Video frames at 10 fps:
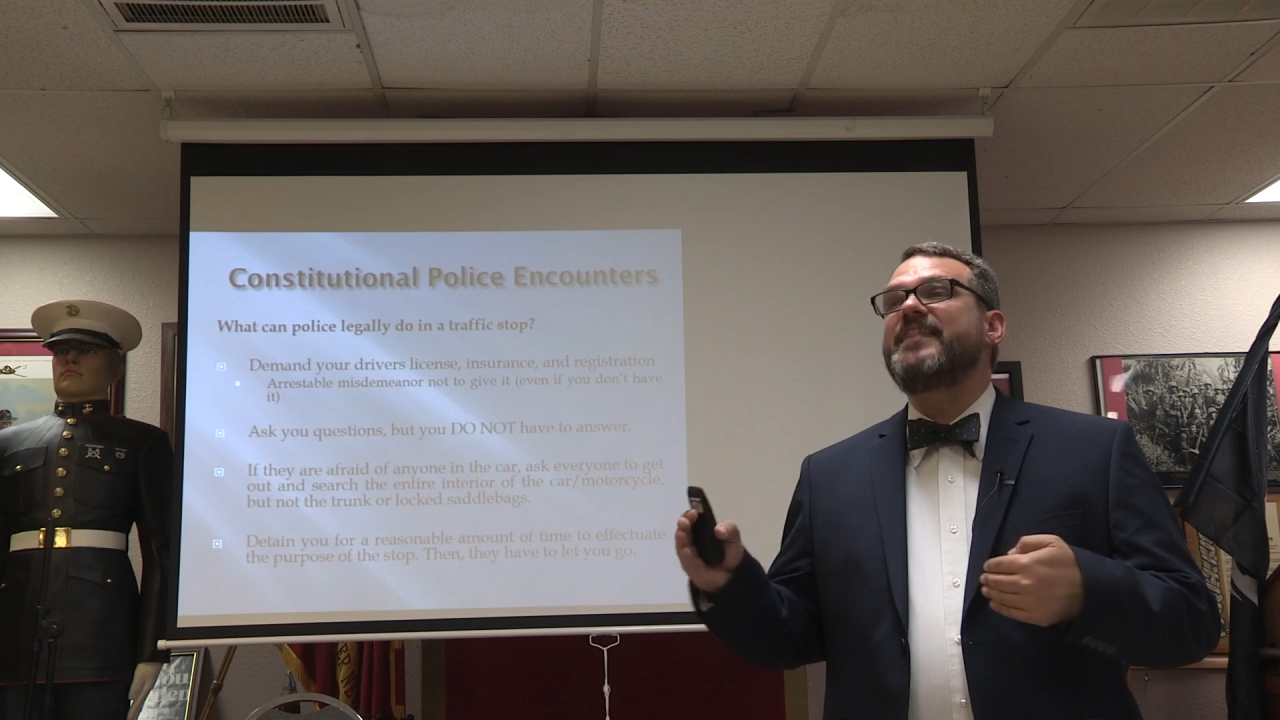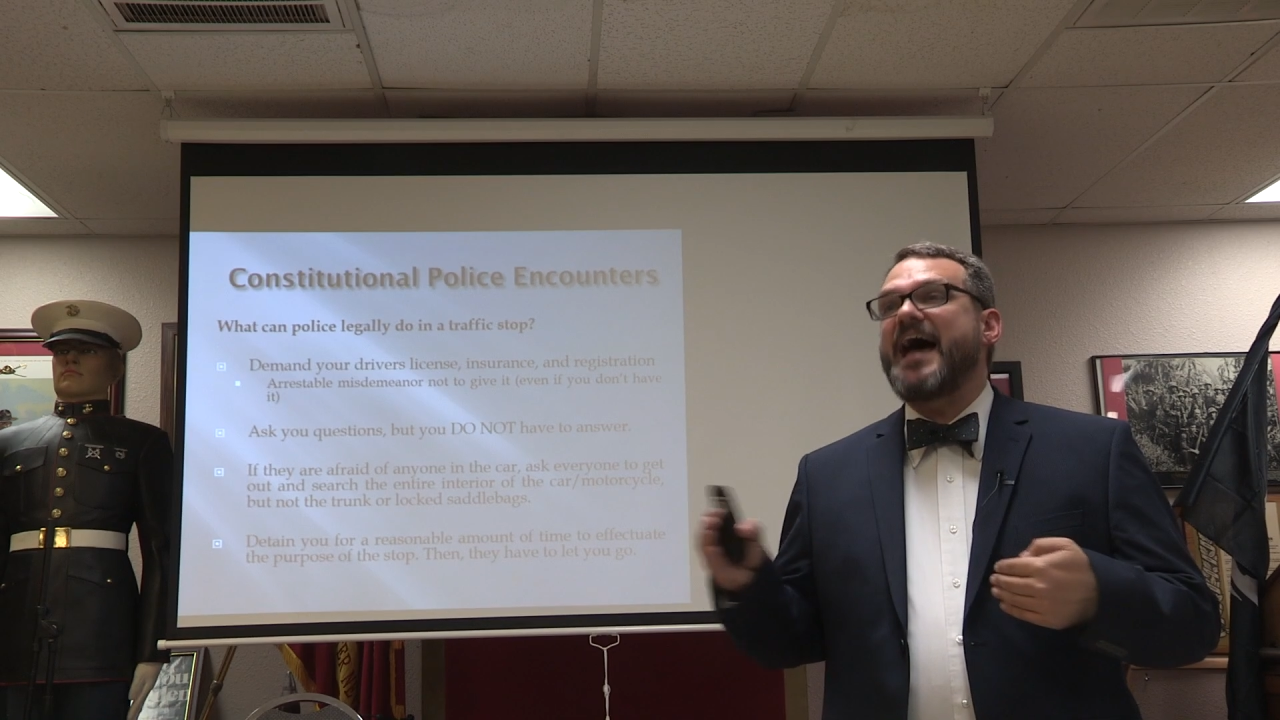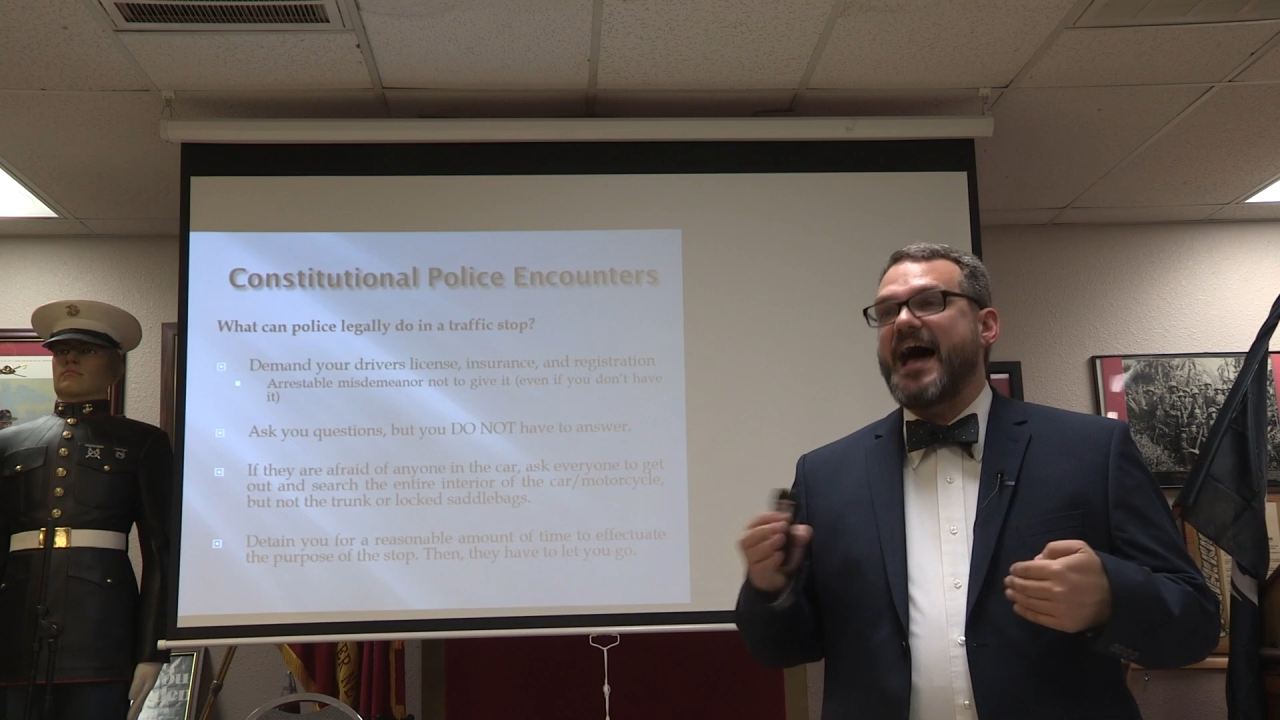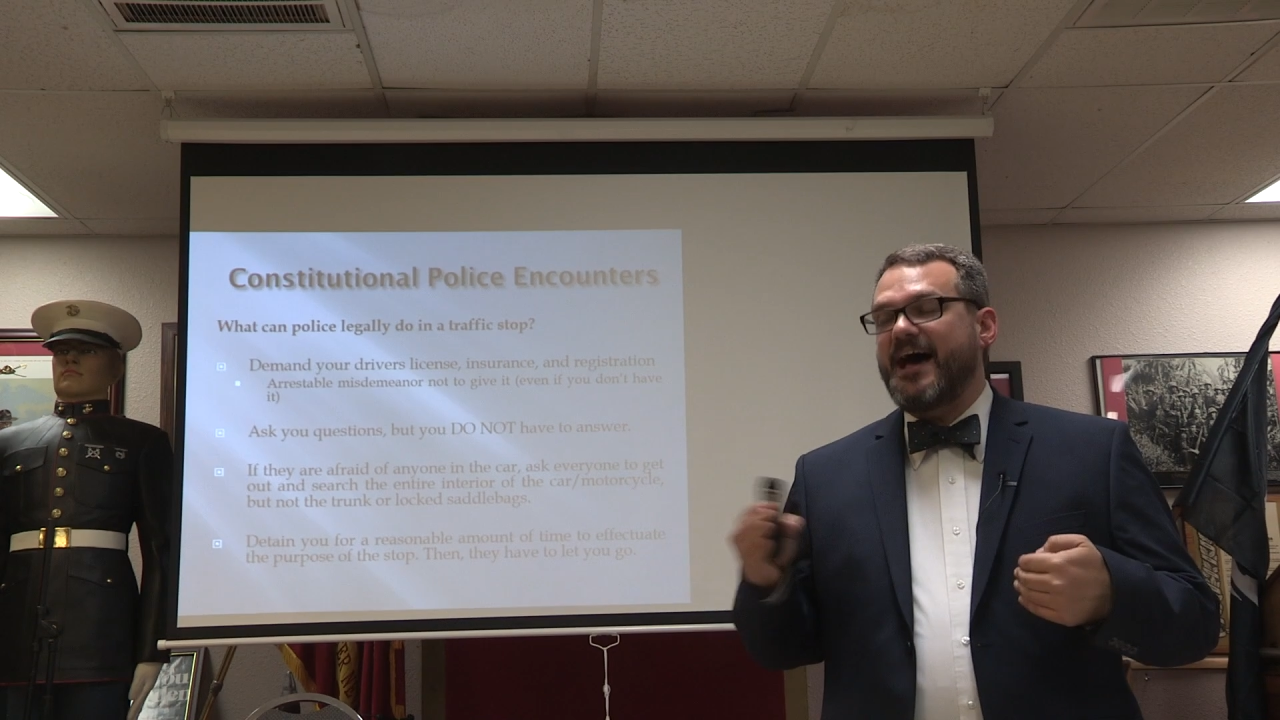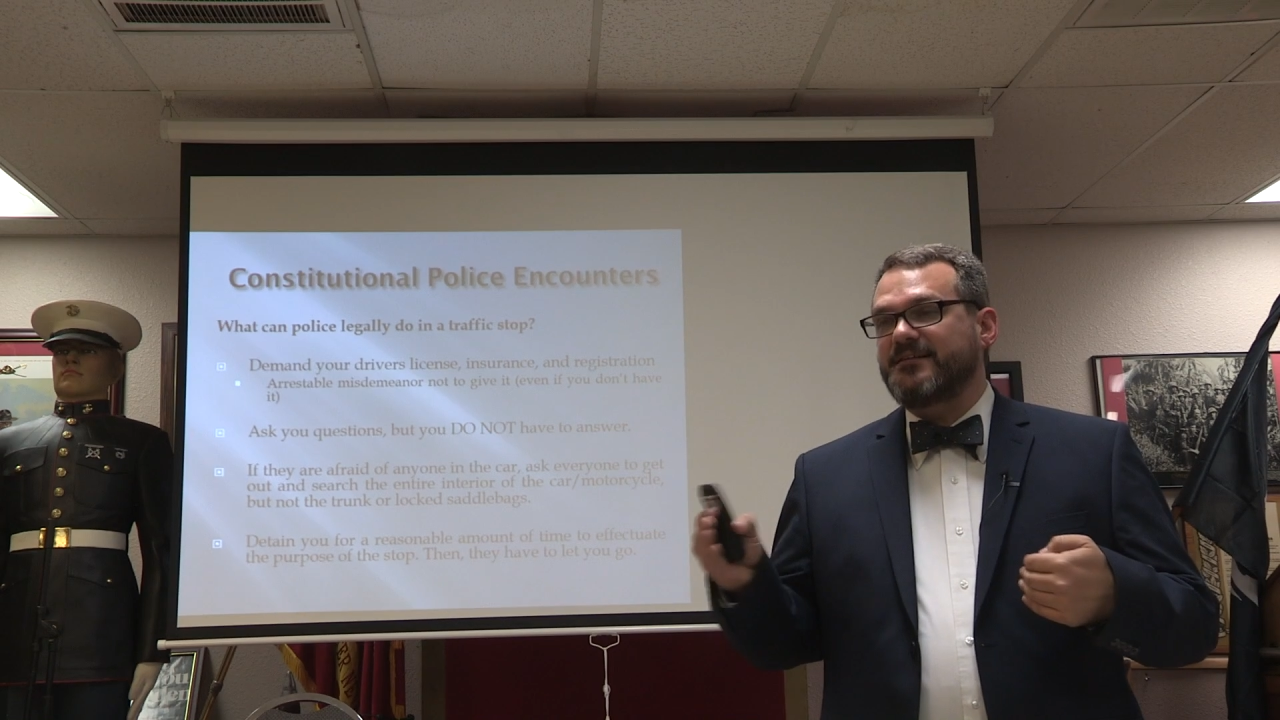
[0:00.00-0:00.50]

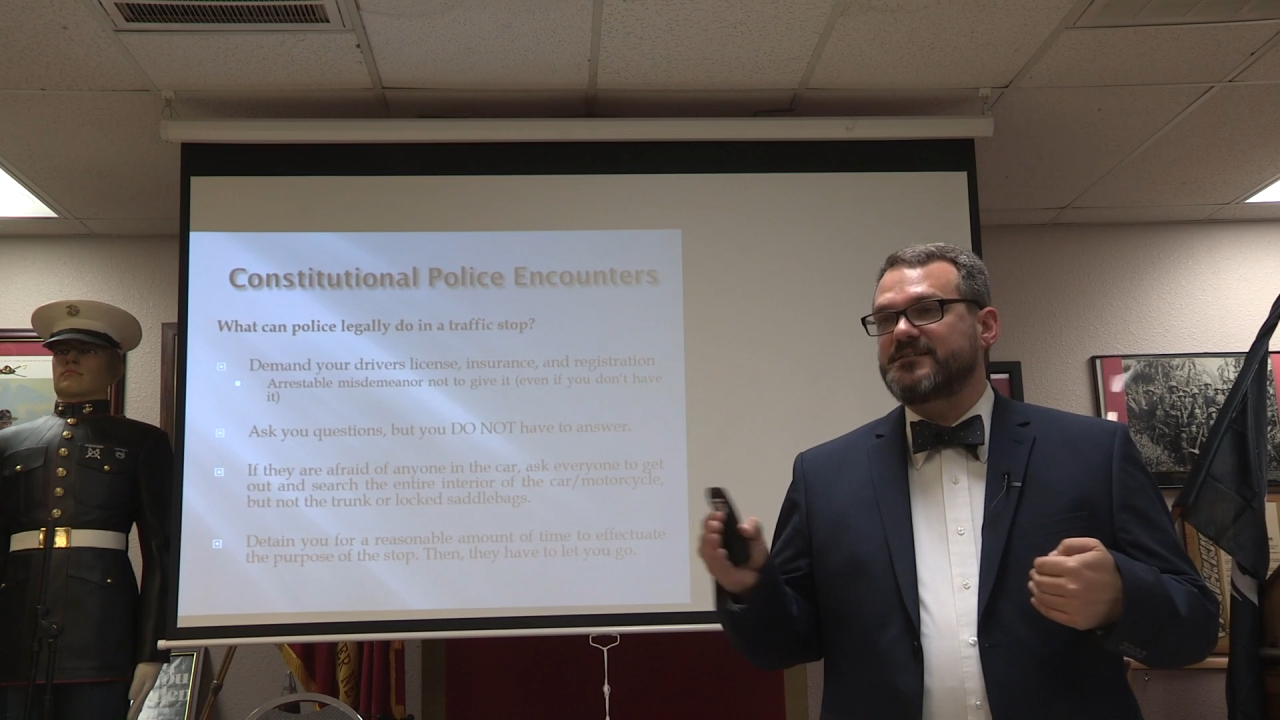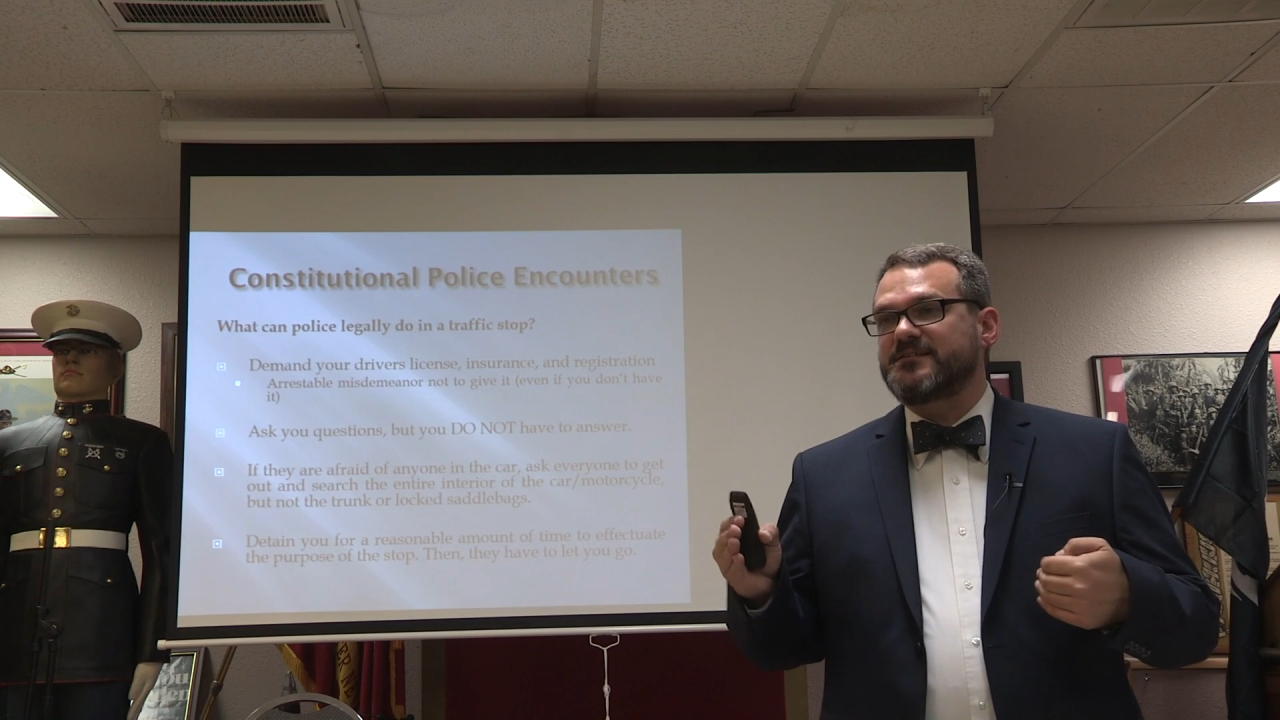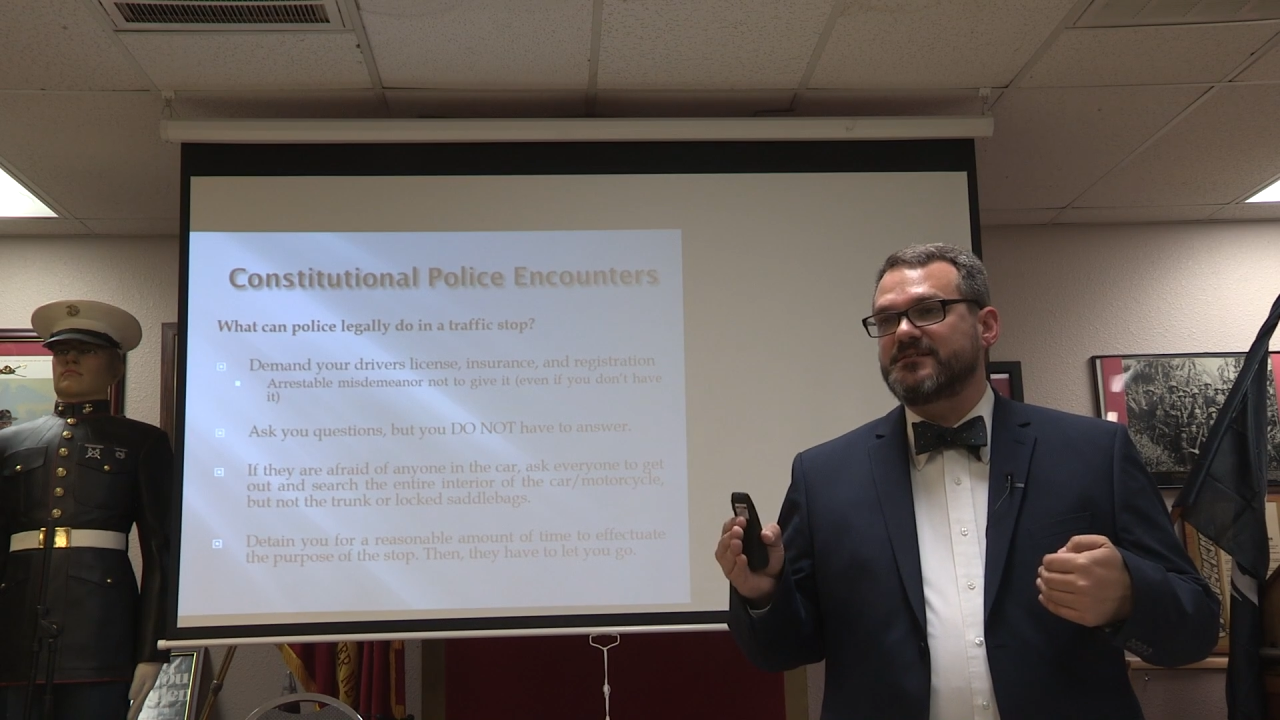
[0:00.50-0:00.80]
that,